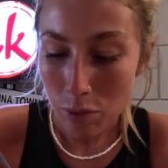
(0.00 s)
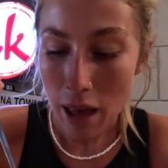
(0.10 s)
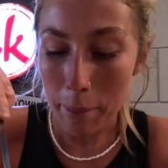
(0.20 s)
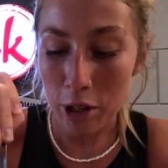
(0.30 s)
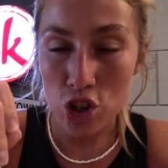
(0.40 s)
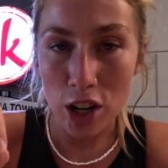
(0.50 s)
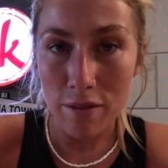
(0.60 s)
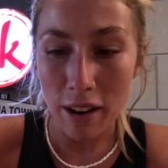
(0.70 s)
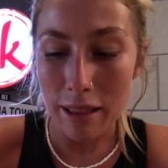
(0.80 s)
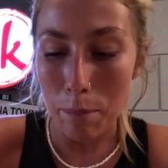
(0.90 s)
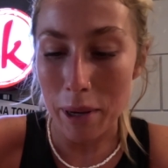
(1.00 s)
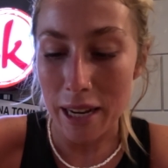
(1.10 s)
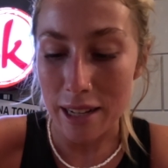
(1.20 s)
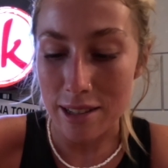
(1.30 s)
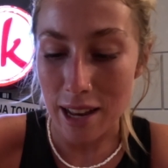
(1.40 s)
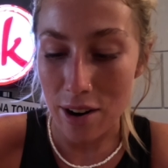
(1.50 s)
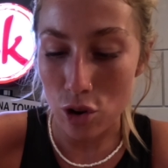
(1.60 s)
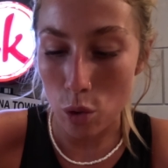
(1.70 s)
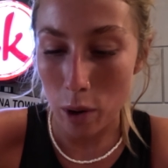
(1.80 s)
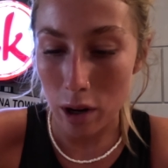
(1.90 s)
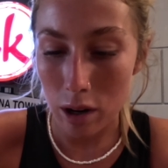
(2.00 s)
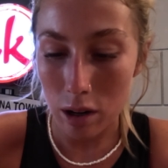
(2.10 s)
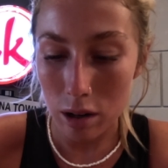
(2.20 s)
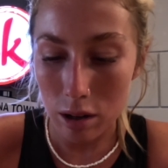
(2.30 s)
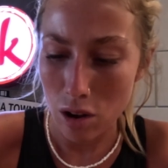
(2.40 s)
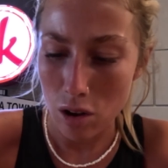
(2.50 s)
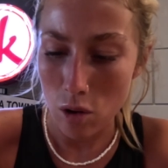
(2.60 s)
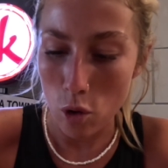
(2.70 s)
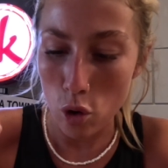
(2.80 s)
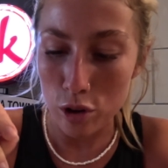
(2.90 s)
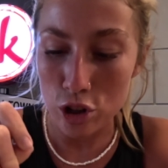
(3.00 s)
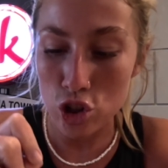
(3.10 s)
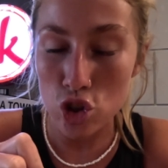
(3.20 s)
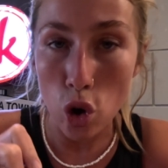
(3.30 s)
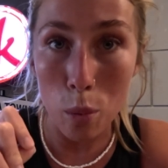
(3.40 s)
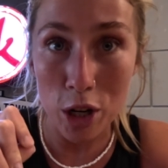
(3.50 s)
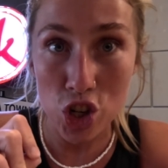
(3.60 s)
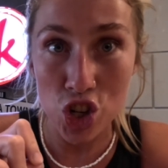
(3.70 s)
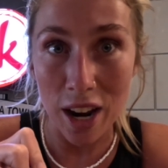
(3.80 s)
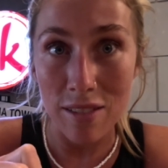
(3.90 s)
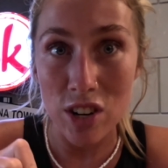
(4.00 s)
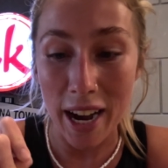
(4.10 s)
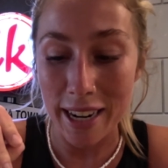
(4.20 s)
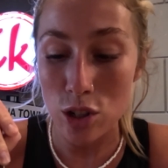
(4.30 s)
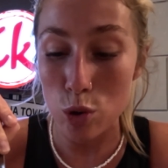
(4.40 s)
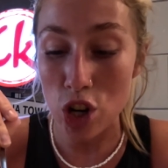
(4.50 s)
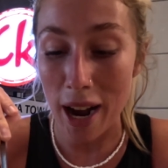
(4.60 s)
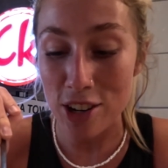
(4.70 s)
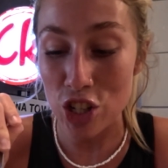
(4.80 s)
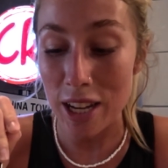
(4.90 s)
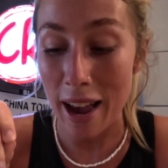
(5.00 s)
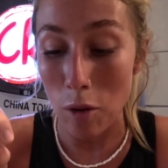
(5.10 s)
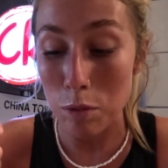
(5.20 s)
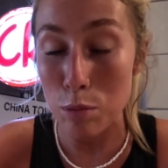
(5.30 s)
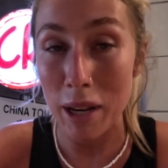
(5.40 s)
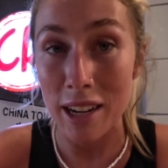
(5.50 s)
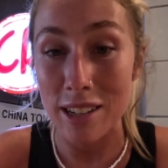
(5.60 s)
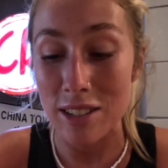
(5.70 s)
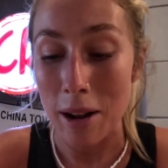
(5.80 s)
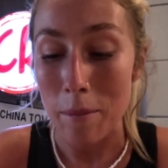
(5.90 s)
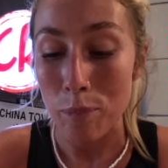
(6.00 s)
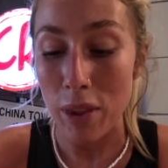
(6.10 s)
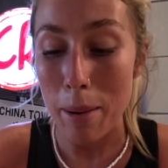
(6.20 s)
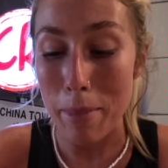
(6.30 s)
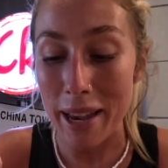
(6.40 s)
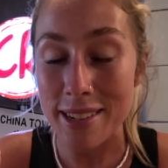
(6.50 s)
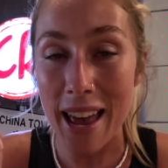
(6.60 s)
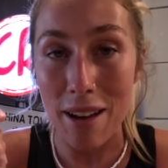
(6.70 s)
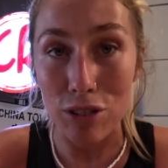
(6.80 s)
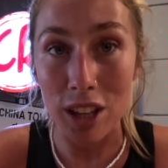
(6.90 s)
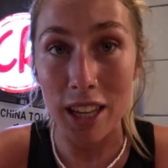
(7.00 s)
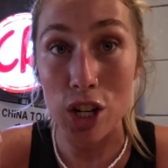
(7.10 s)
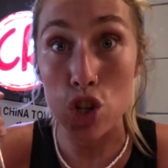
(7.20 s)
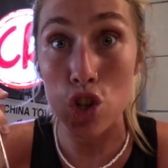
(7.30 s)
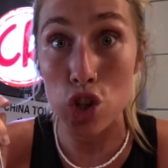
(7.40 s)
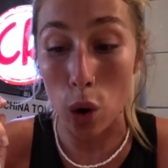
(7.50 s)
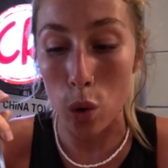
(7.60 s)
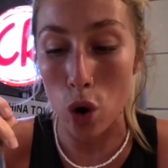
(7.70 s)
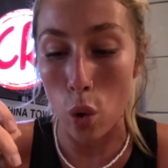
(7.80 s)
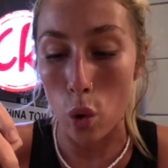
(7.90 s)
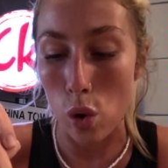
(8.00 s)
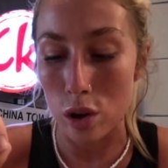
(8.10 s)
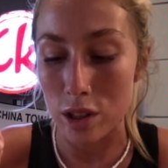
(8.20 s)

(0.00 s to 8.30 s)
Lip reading: I'm gonna try and find the beans. I don't know where. Oh, there's so much shaved ice, which actually helps because it makes everything so cold.